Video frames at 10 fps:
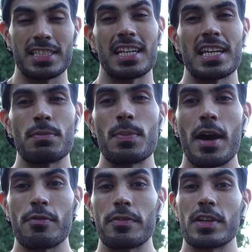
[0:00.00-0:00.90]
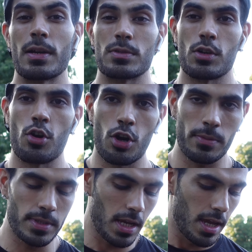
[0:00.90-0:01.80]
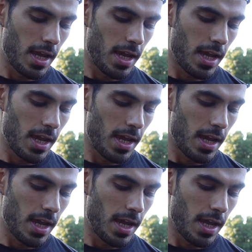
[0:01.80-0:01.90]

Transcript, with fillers: It's gonna give me about fifty grams of carbs.